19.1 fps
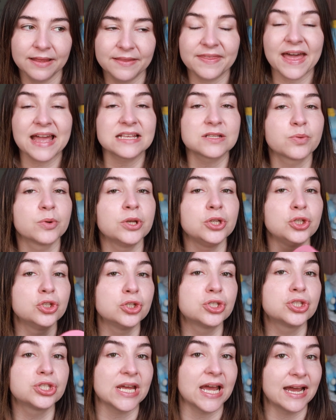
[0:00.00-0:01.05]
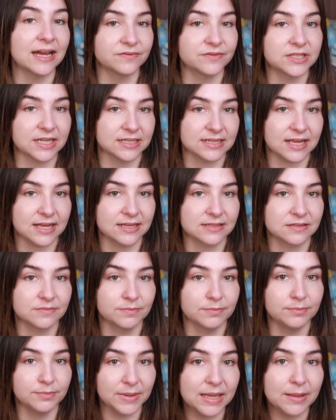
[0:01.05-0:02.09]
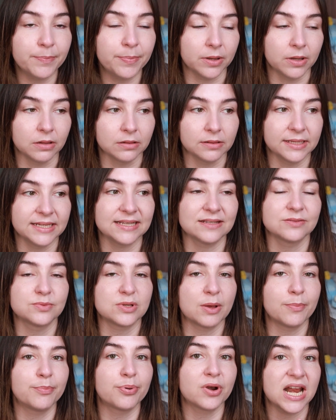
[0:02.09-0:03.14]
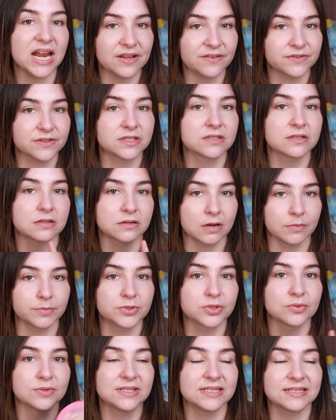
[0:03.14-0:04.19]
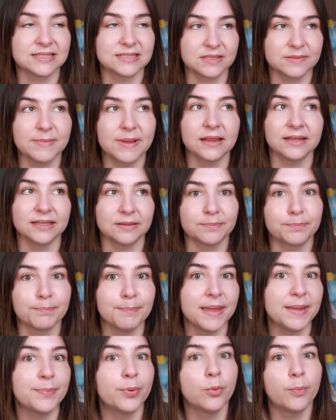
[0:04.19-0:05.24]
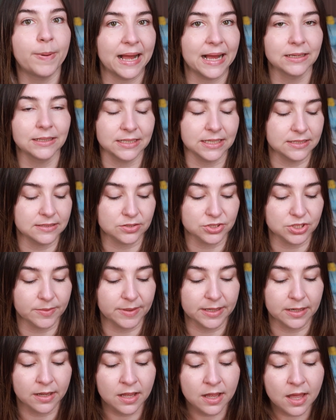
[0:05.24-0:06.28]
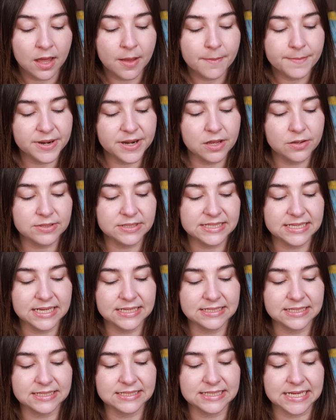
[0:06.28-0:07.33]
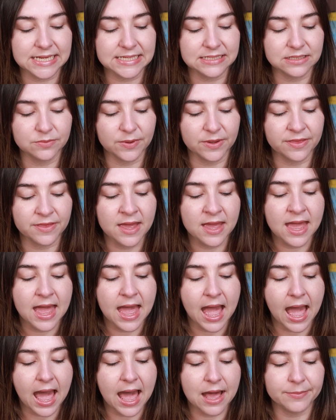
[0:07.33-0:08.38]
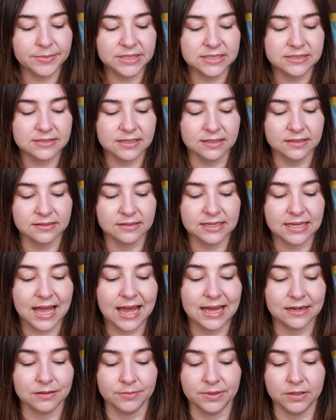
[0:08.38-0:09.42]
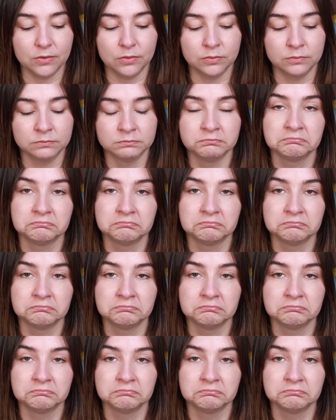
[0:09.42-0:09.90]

That's what it used to advertise as, maple. Like it was a breakfast scrub, so it smelled like maple pancakes or something. But now it says it's scented with almond and caramel.